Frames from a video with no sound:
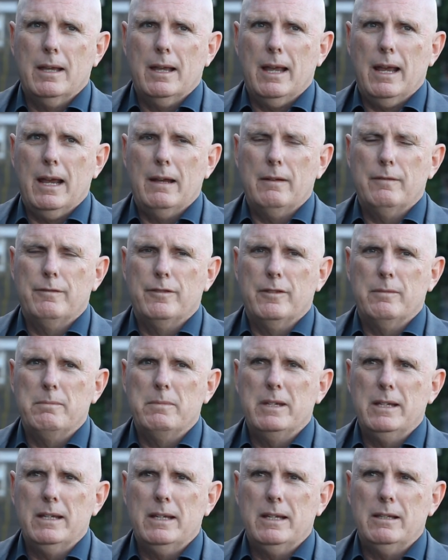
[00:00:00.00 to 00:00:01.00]
And for
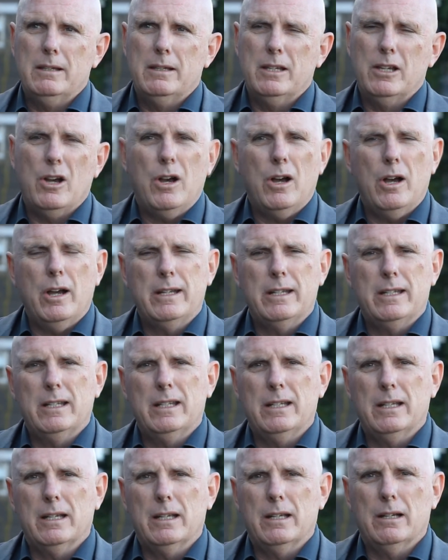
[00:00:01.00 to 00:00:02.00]
me, the
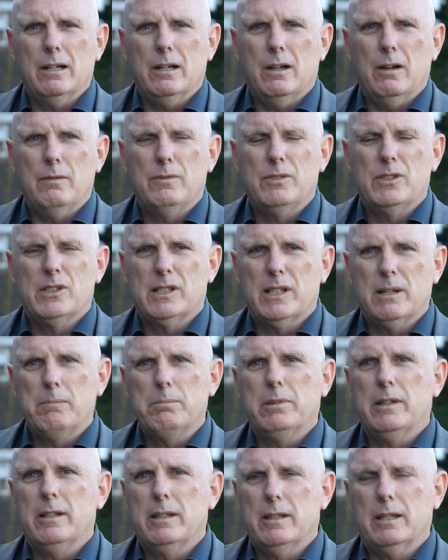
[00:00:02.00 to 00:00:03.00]
idea of
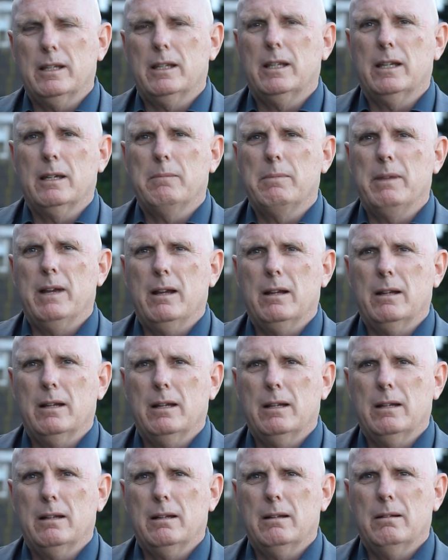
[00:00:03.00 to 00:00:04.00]
simply thinking about
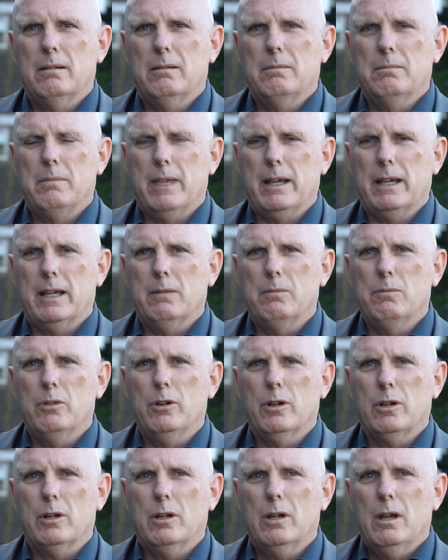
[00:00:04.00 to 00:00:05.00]
making
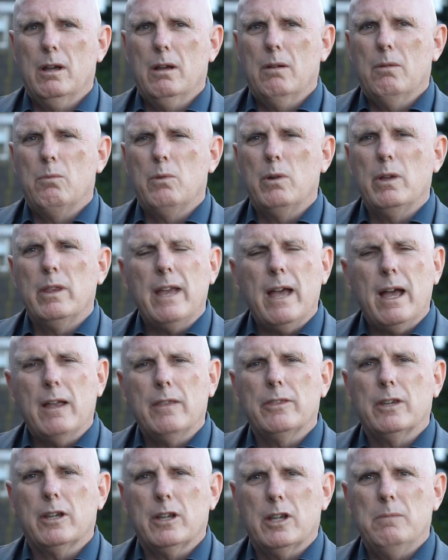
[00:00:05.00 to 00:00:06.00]
work
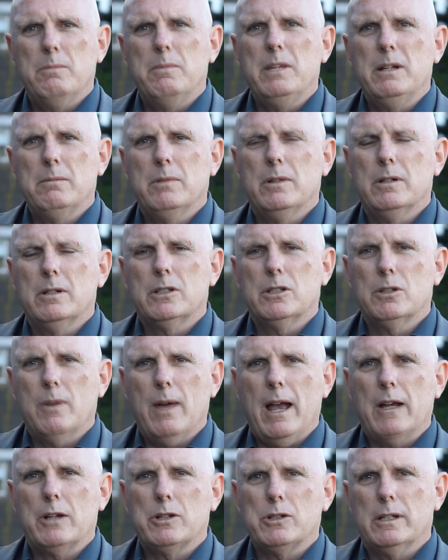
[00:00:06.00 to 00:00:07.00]
without the commitment to
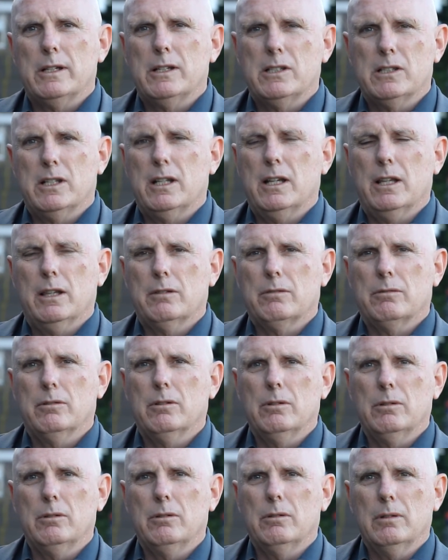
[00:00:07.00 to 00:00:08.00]
actually see it
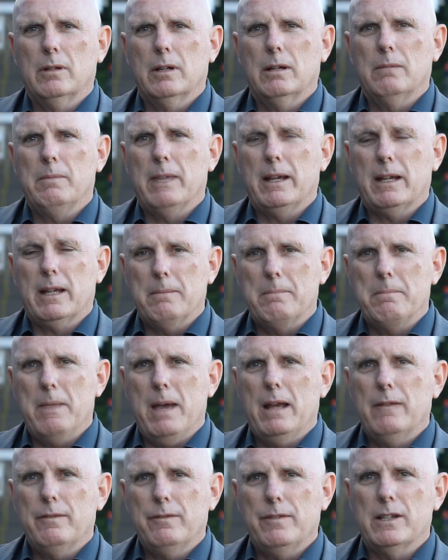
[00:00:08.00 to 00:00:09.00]
through and make it
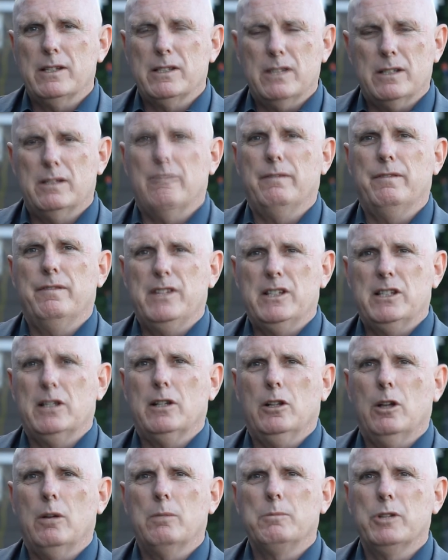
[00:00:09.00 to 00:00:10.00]
manifest as a
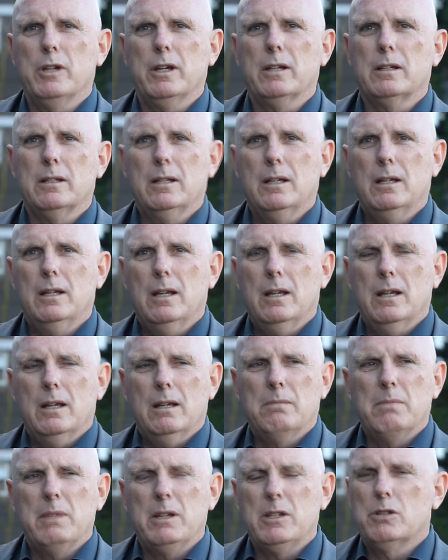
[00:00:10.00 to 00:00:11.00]
physical object
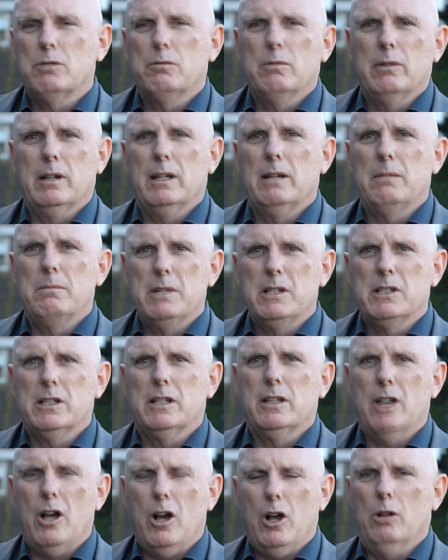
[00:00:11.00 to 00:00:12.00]
means you're really
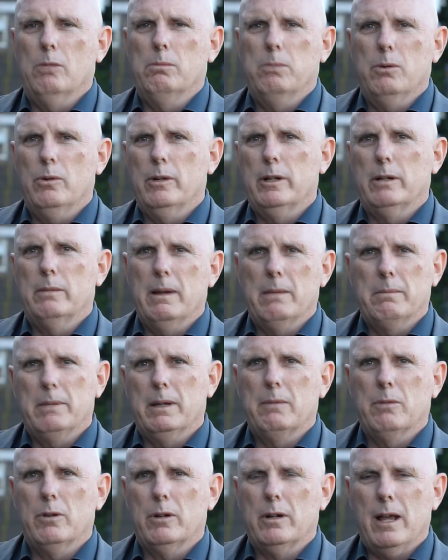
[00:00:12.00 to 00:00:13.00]
missing the whole point about
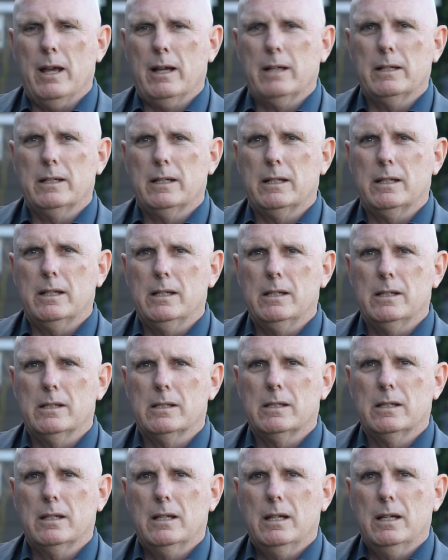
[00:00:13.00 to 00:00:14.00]
being what an architect is.